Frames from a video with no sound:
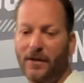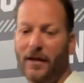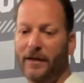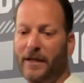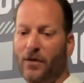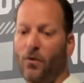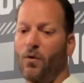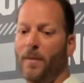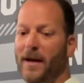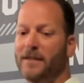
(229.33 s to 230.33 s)
elite
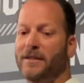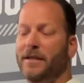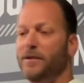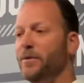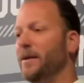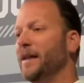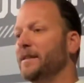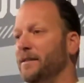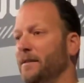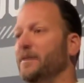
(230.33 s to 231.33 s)
quarterbacks can do,
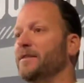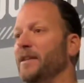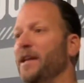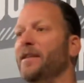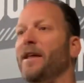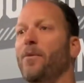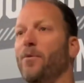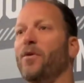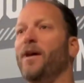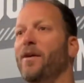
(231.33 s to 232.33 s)
not saying that
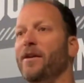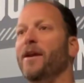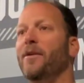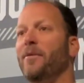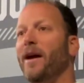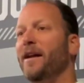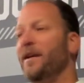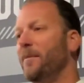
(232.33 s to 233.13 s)
we're there yet, right?